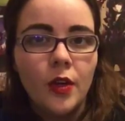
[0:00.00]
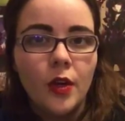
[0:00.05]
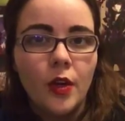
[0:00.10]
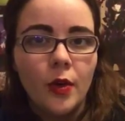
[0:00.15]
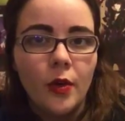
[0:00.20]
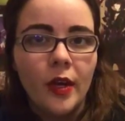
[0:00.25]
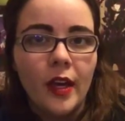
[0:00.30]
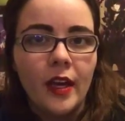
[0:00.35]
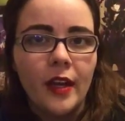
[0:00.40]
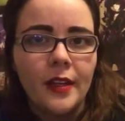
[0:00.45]

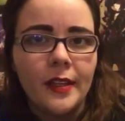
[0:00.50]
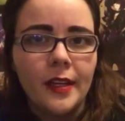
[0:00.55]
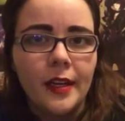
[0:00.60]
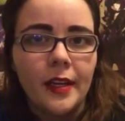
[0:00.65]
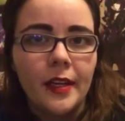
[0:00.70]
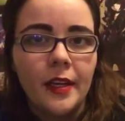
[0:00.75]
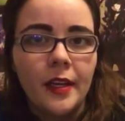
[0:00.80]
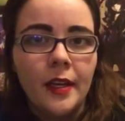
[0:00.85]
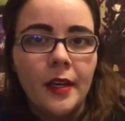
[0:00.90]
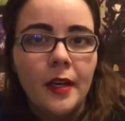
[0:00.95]
Okay, I
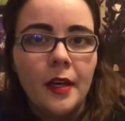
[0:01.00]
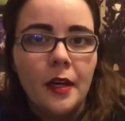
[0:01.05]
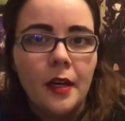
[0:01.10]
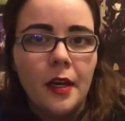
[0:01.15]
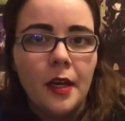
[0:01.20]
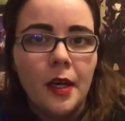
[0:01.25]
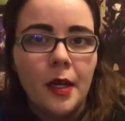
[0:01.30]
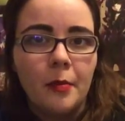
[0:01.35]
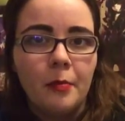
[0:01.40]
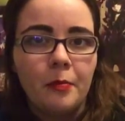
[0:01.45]
lied.
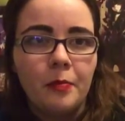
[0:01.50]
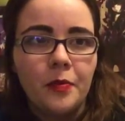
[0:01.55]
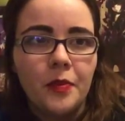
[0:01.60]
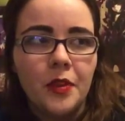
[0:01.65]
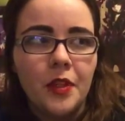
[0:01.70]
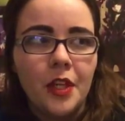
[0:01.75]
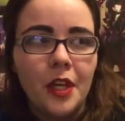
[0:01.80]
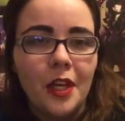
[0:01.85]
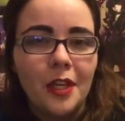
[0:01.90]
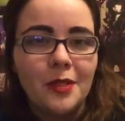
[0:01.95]

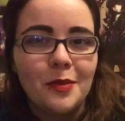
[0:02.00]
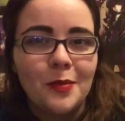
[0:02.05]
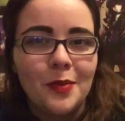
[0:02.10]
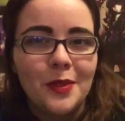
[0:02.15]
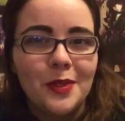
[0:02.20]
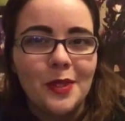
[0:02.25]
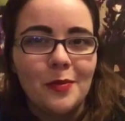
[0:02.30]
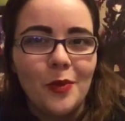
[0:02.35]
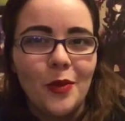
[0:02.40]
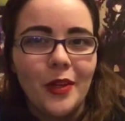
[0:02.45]
The next
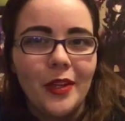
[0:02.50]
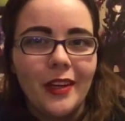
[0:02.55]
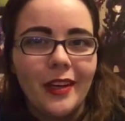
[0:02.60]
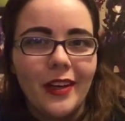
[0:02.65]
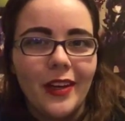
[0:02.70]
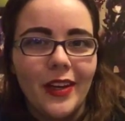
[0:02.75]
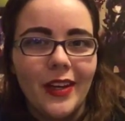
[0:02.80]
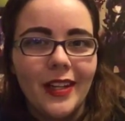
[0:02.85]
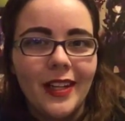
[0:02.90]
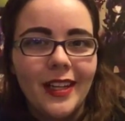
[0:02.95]
books I'm going to
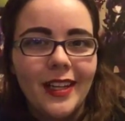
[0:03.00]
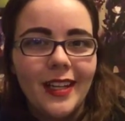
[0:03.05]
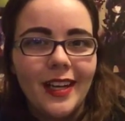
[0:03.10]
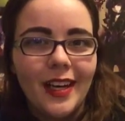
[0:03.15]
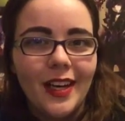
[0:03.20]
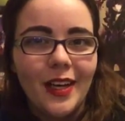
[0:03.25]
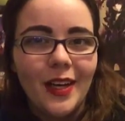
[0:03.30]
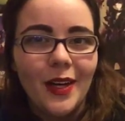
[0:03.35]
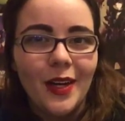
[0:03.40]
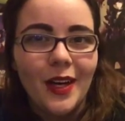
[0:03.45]
haul
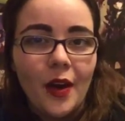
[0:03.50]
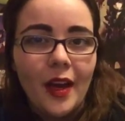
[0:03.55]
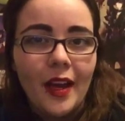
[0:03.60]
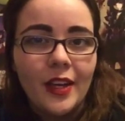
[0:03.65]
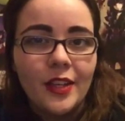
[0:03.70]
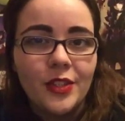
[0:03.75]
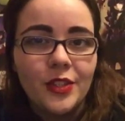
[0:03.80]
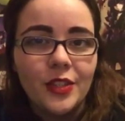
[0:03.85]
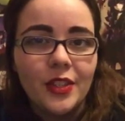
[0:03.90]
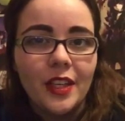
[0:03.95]
are
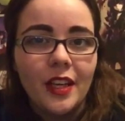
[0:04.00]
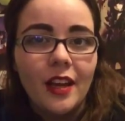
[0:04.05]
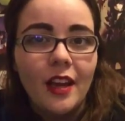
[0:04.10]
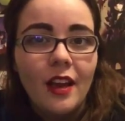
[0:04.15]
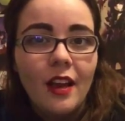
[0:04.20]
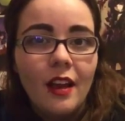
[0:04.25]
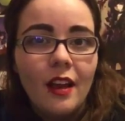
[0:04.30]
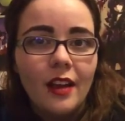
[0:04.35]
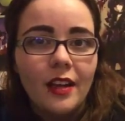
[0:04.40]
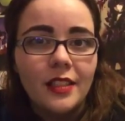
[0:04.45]
actually
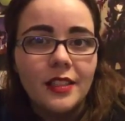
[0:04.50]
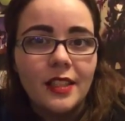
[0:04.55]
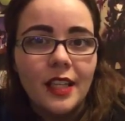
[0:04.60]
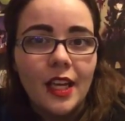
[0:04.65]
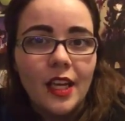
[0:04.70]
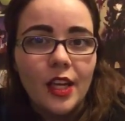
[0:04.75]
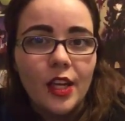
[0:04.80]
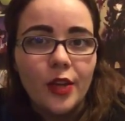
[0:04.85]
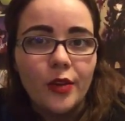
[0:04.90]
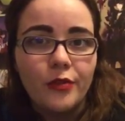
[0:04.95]
a
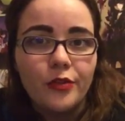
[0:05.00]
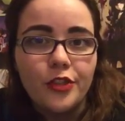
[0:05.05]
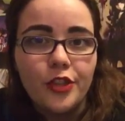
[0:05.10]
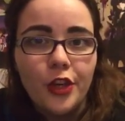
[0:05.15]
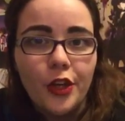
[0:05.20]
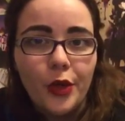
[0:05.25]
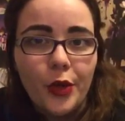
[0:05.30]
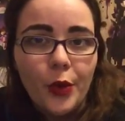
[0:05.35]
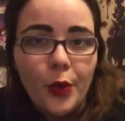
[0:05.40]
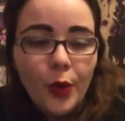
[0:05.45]
set of
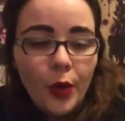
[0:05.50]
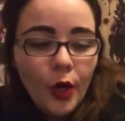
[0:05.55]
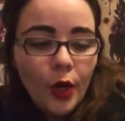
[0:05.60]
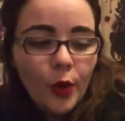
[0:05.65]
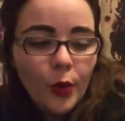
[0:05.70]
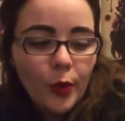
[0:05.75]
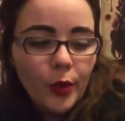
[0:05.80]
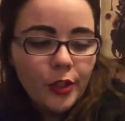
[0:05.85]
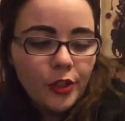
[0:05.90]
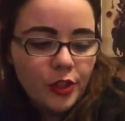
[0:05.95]
2,
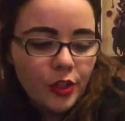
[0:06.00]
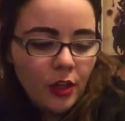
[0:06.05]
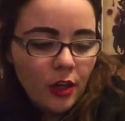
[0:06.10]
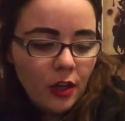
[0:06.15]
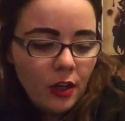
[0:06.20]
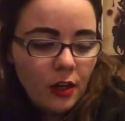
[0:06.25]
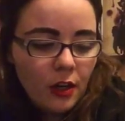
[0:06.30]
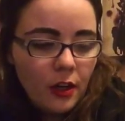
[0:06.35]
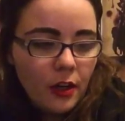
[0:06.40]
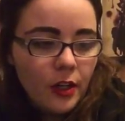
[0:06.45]
which
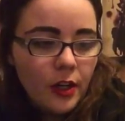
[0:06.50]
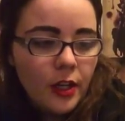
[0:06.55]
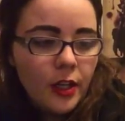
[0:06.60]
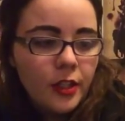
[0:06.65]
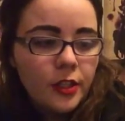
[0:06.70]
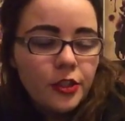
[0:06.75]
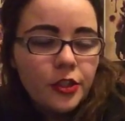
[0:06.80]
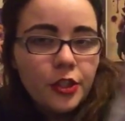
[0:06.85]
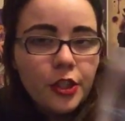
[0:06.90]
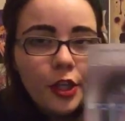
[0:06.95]
are
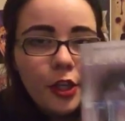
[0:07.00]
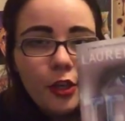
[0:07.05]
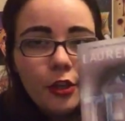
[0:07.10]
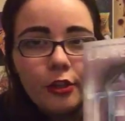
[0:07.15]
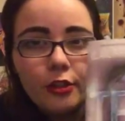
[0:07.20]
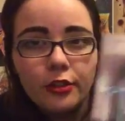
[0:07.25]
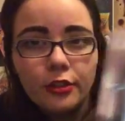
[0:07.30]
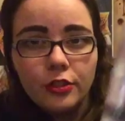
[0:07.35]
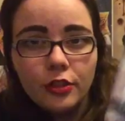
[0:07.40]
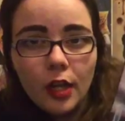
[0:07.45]

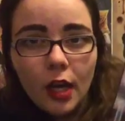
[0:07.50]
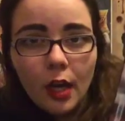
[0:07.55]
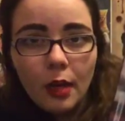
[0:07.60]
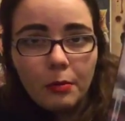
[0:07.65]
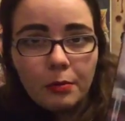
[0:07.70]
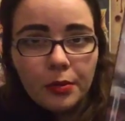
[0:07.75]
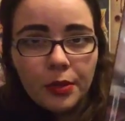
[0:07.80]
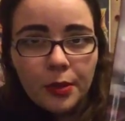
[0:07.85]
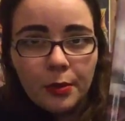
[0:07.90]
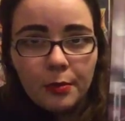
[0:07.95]

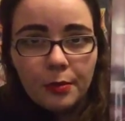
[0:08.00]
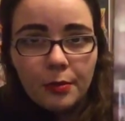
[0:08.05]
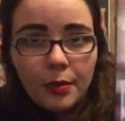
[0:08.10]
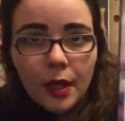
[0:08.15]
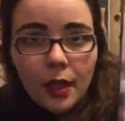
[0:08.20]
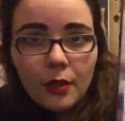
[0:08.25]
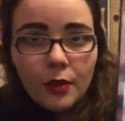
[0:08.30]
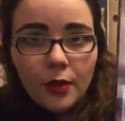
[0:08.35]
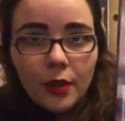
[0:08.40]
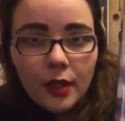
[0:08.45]
Teardrop
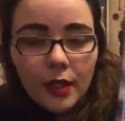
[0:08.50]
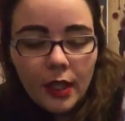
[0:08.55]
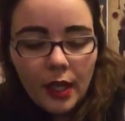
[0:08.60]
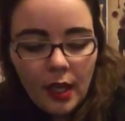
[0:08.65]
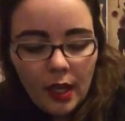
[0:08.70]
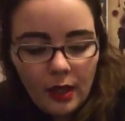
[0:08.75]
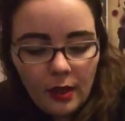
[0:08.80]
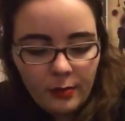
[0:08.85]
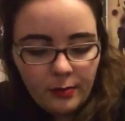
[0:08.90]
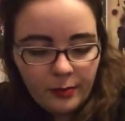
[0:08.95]
by Lauren
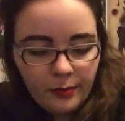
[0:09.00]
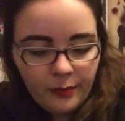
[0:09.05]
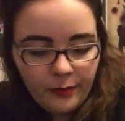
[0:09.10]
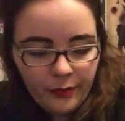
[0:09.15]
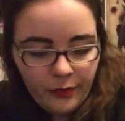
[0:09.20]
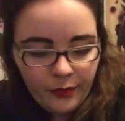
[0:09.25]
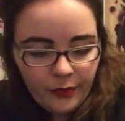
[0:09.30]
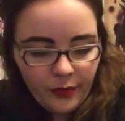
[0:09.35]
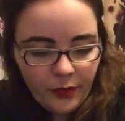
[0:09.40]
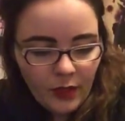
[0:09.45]
Kate,
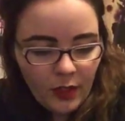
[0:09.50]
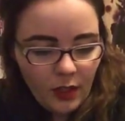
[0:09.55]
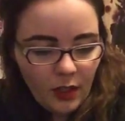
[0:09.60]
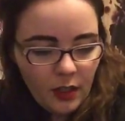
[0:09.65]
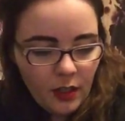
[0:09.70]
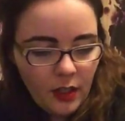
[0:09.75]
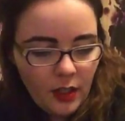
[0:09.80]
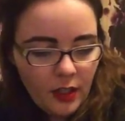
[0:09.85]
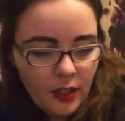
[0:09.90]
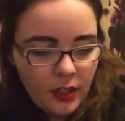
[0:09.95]

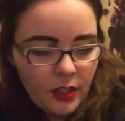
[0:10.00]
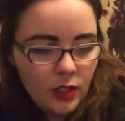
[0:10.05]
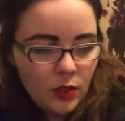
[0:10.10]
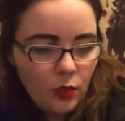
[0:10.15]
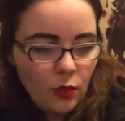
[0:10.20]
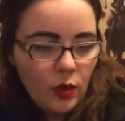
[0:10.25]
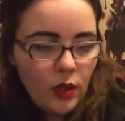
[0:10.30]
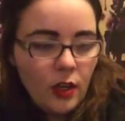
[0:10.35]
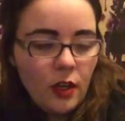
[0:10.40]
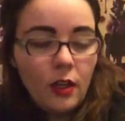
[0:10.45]

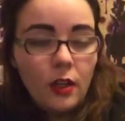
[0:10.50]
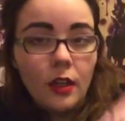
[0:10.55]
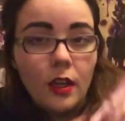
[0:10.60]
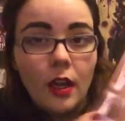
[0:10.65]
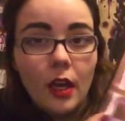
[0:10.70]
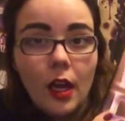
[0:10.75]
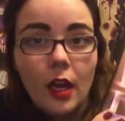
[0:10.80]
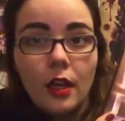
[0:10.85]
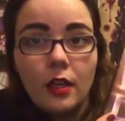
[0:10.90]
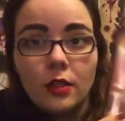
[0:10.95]
as well
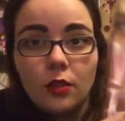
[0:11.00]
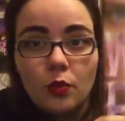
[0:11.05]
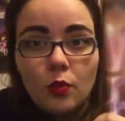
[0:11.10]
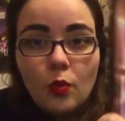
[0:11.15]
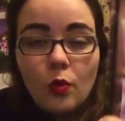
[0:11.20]
as